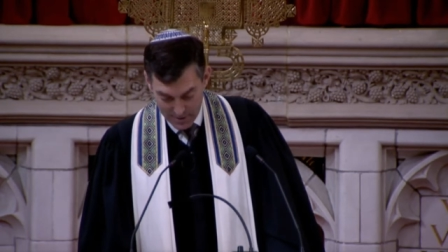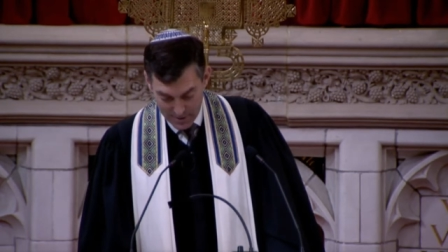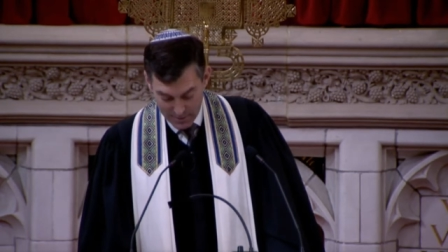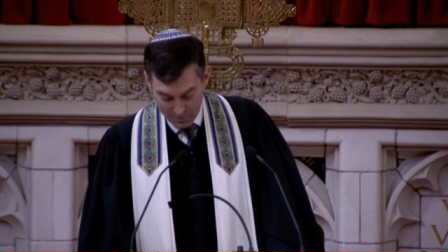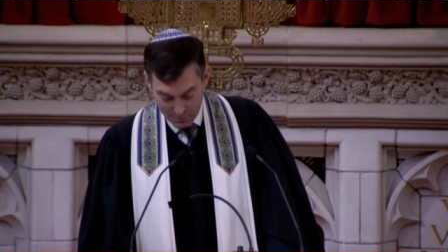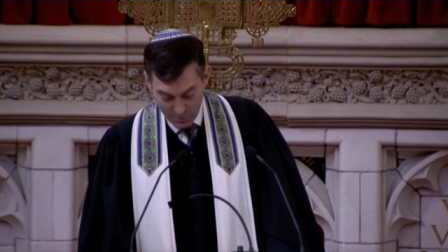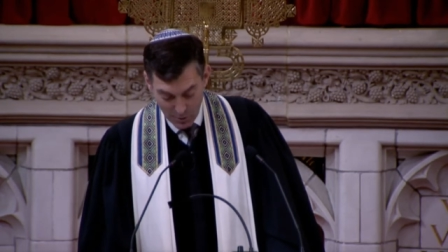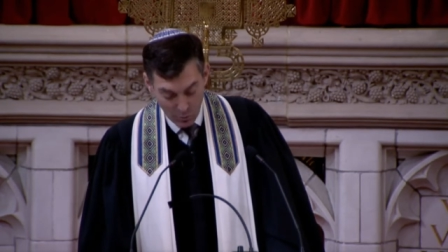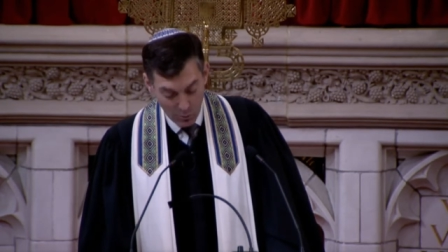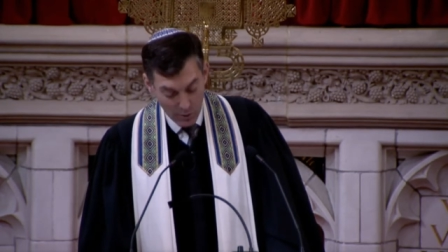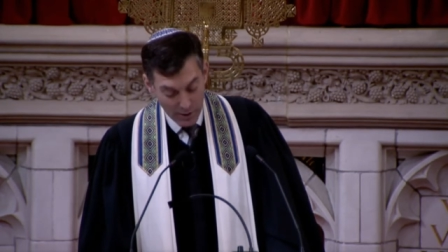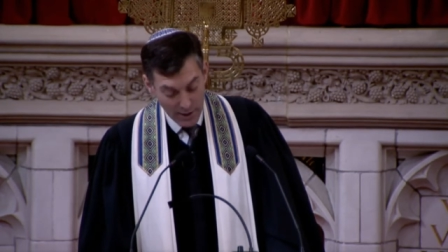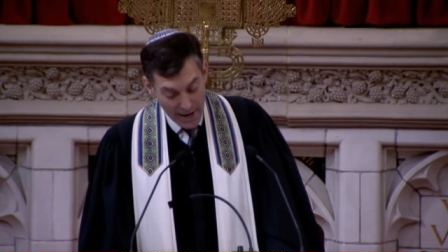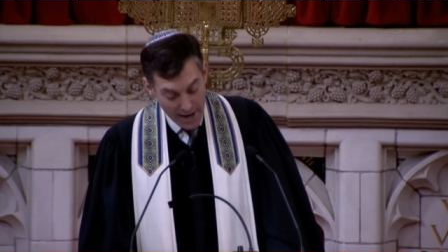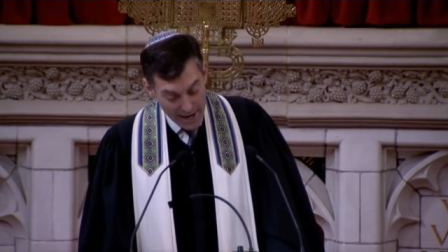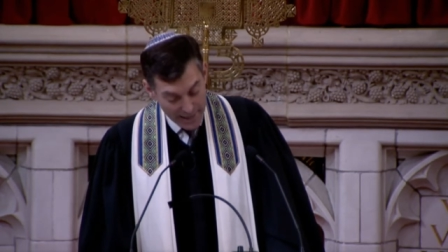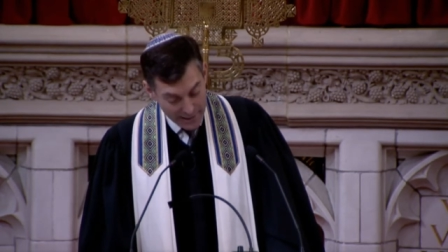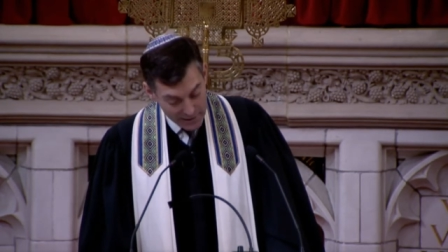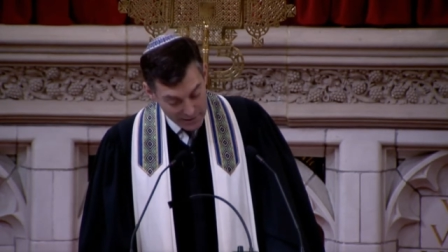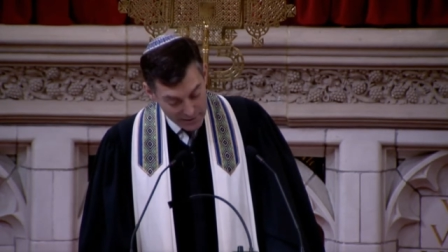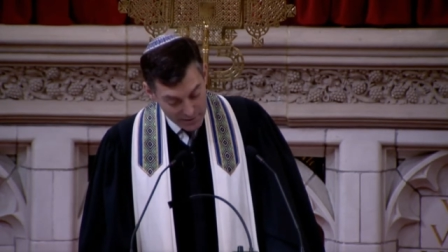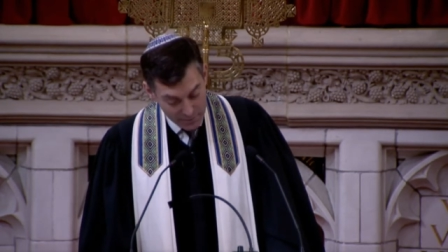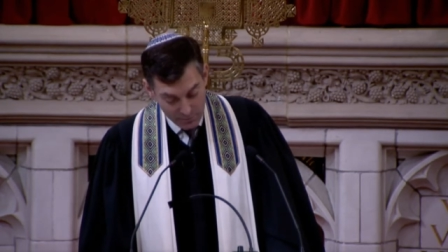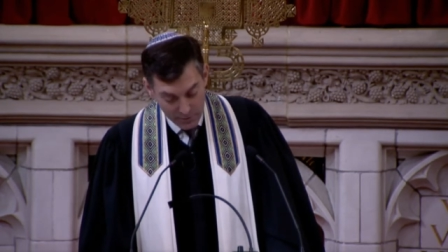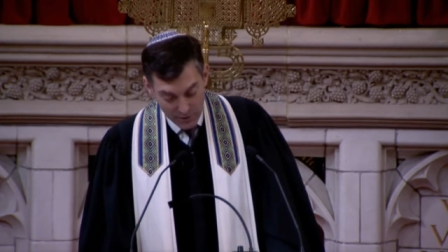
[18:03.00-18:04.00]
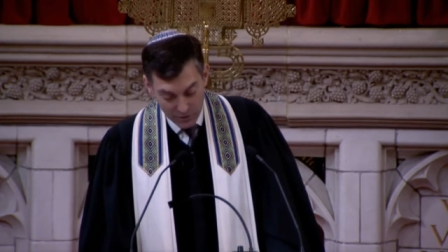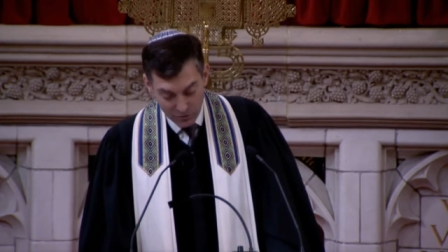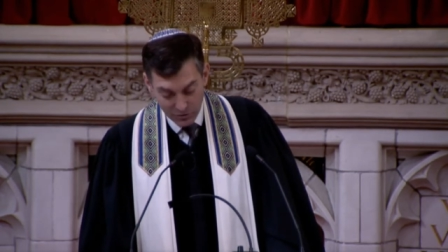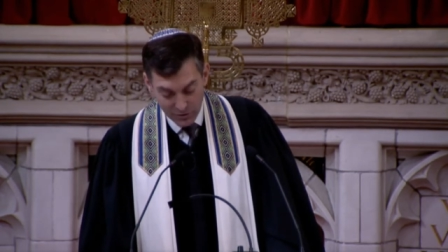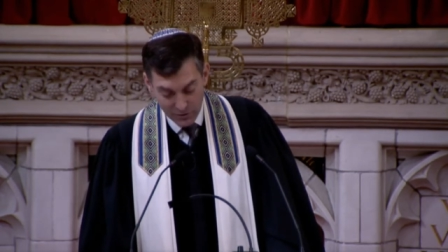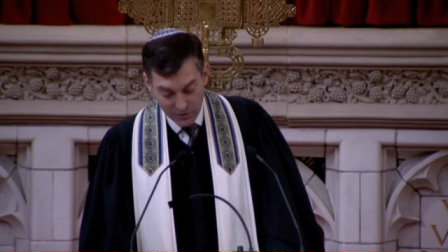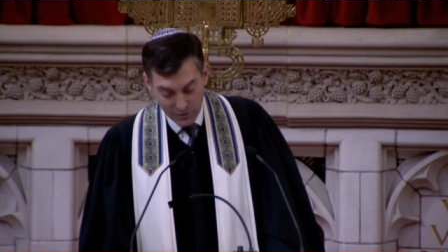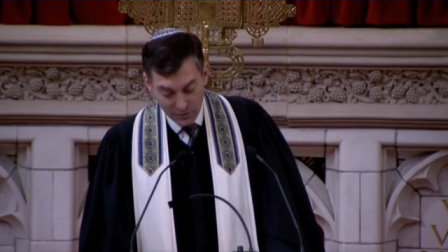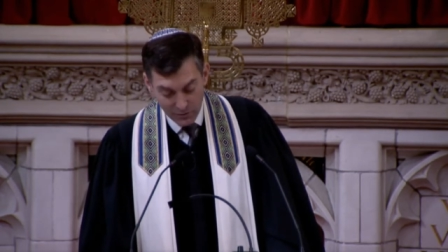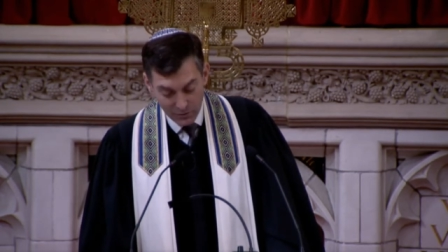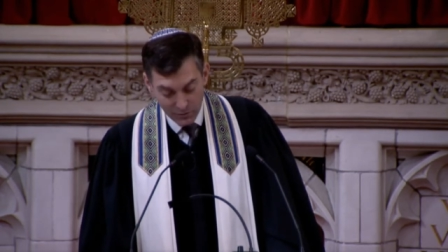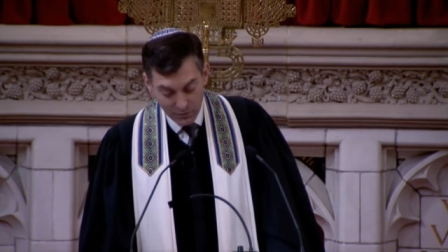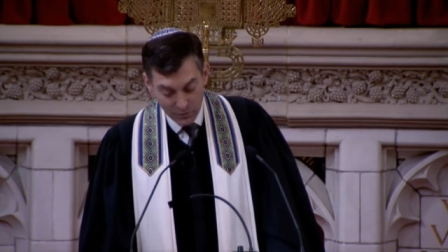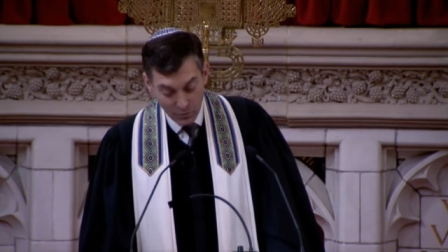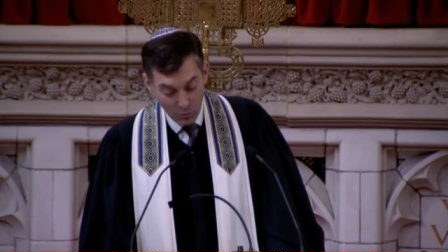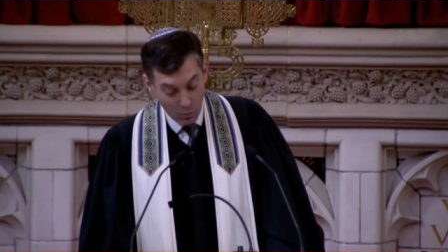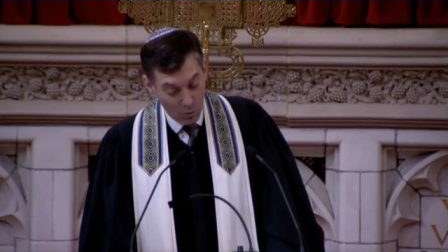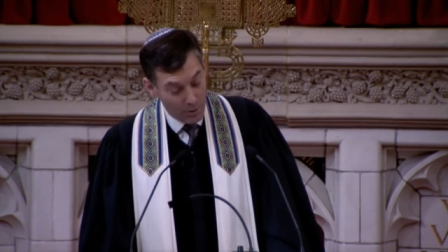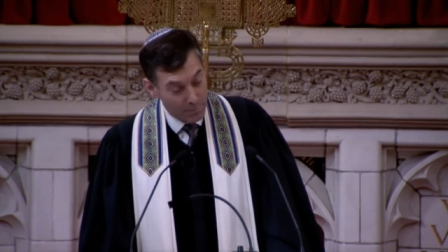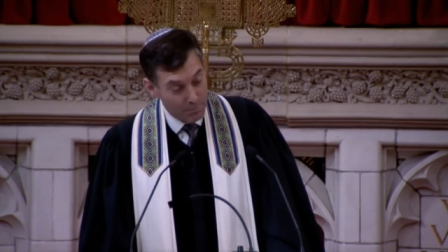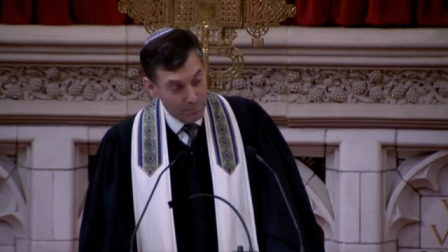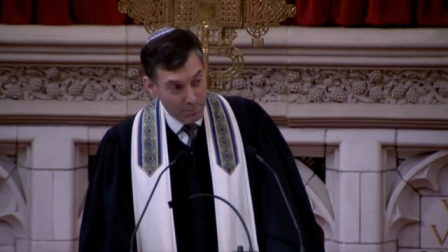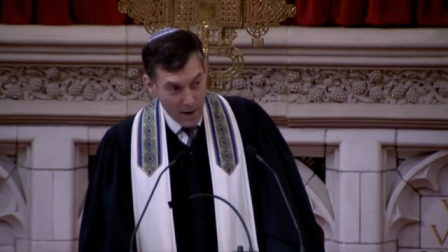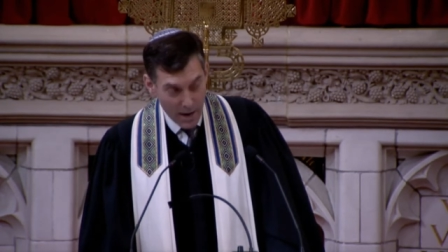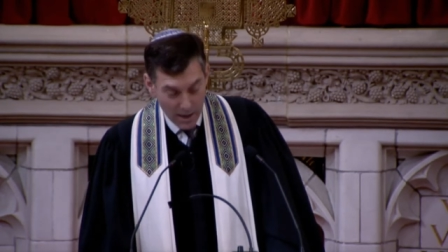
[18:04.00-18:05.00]
But when academicians
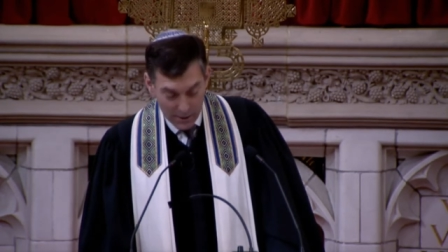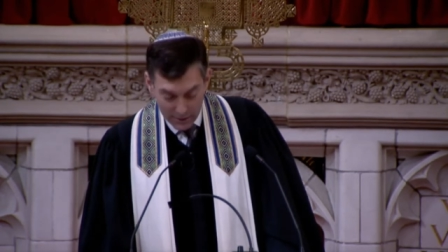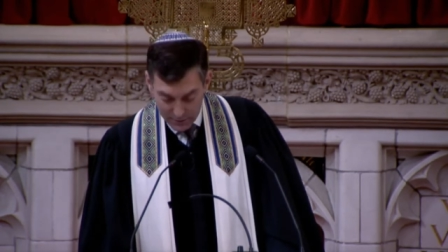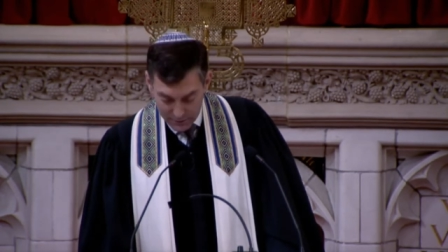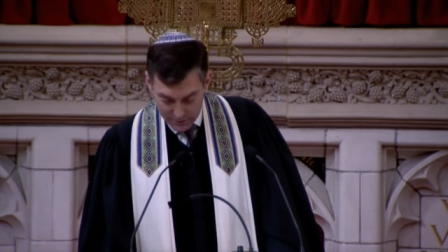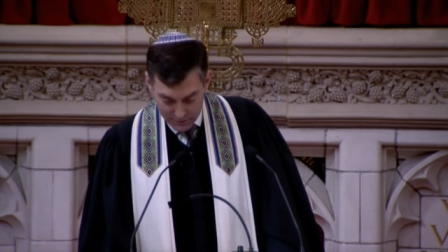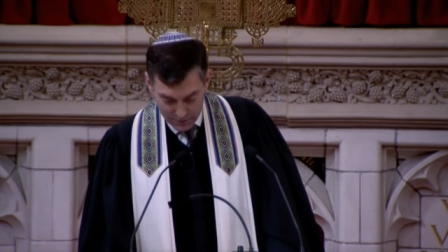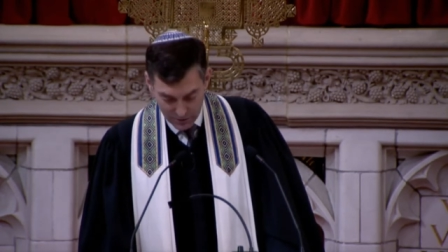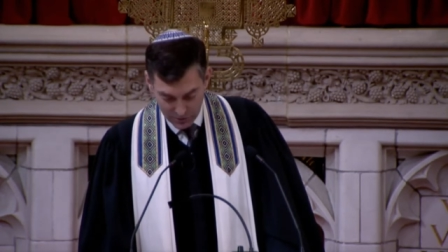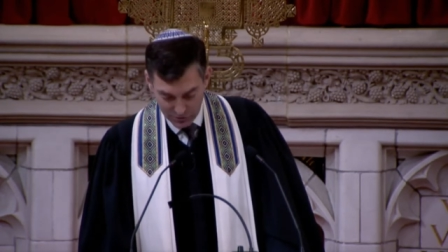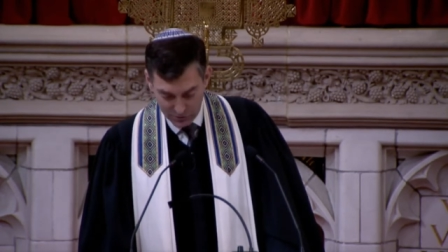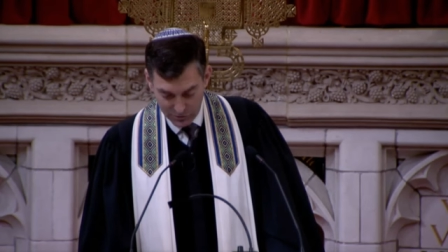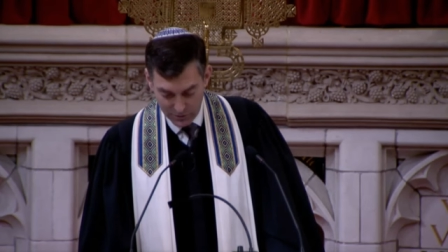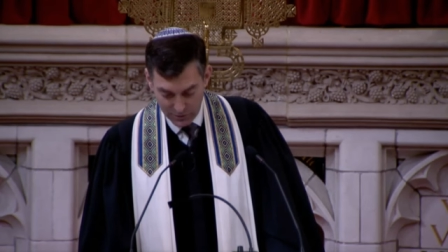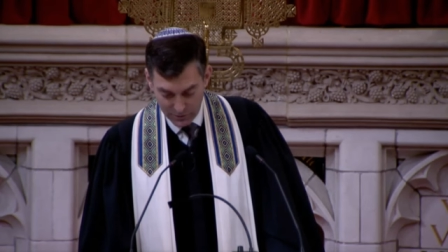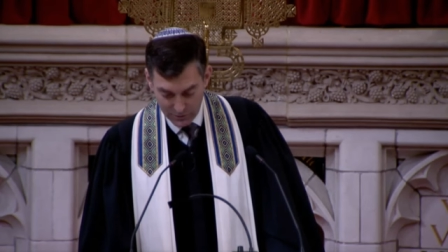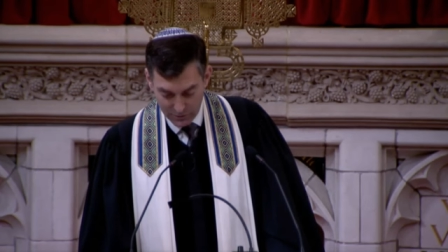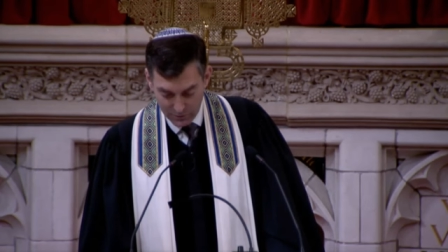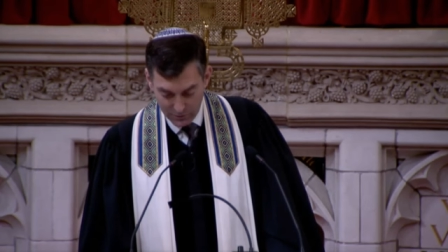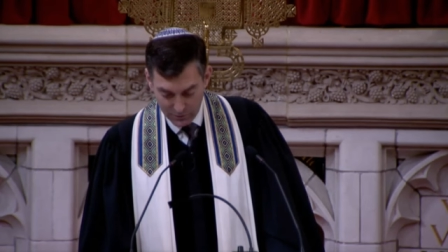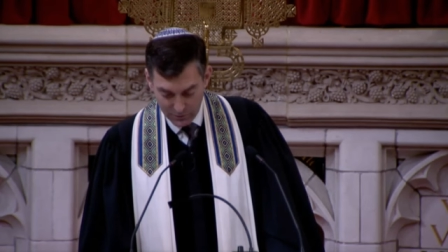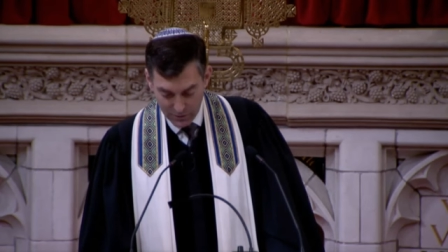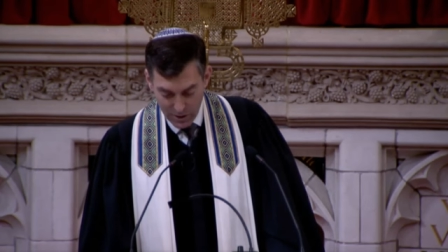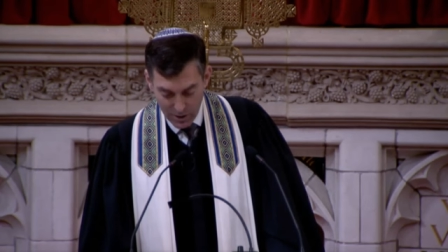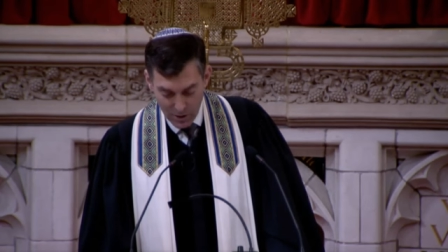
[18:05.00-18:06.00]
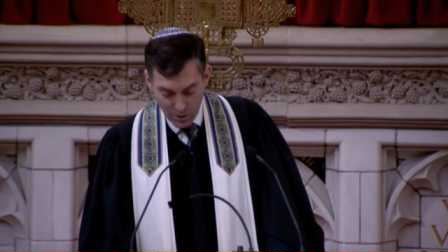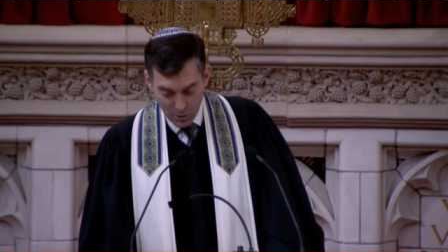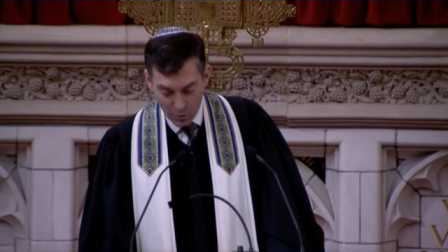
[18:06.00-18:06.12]
or politicians